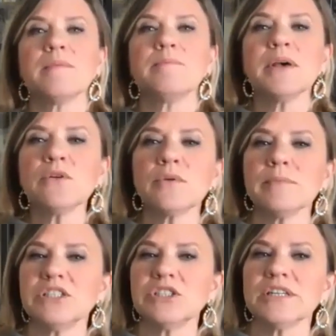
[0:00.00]

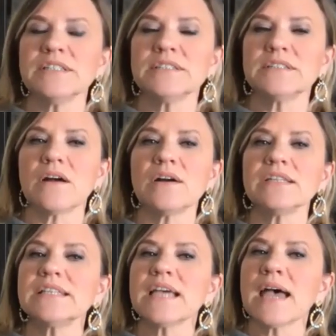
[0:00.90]
Pilgrimages are a
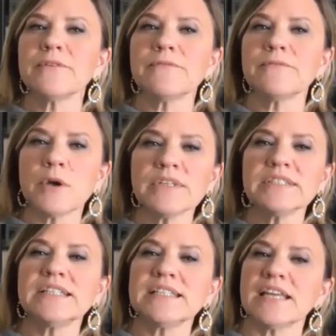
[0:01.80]
time for
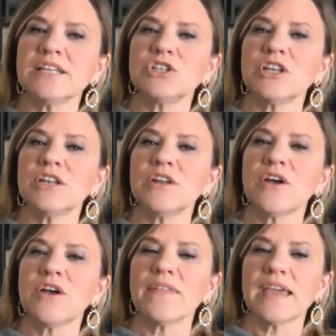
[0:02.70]
focused attention
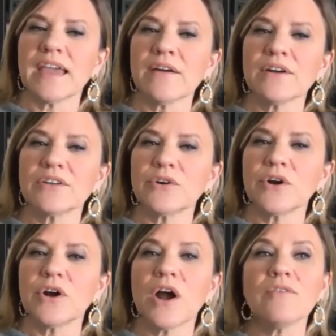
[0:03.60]
on the
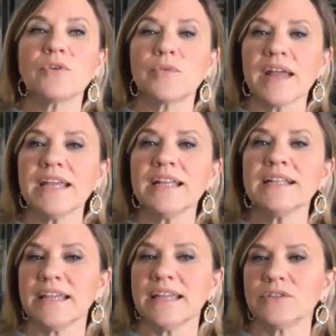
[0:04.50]
character of great
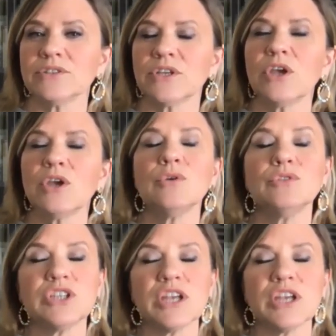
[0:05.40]
leaders who
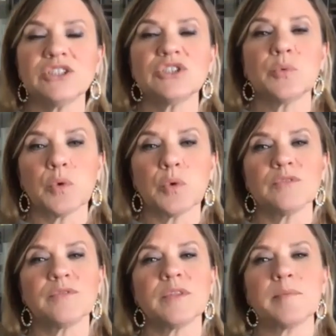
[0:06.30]
change the
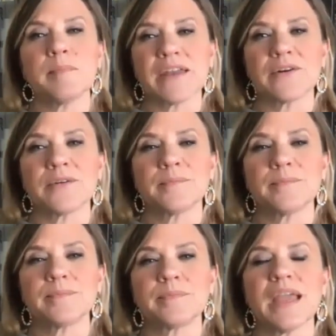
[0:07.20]
world for the better.
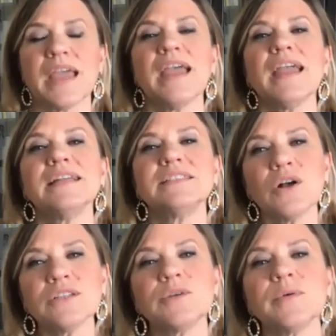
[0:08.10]
It's
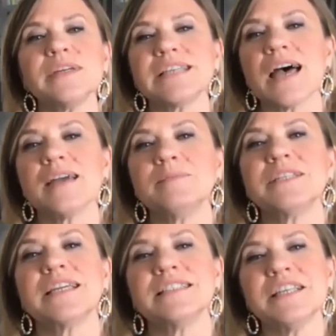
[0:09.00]
also a time to
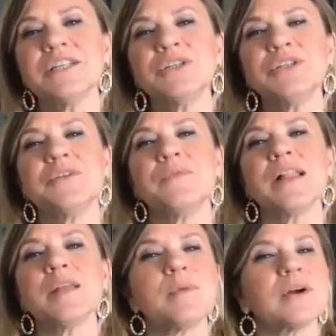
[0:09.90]
continue to
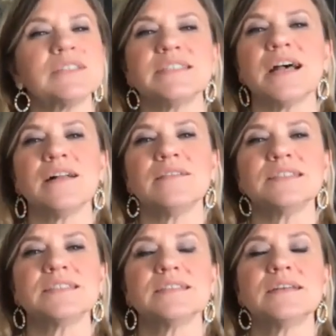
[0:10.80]
develop ourselves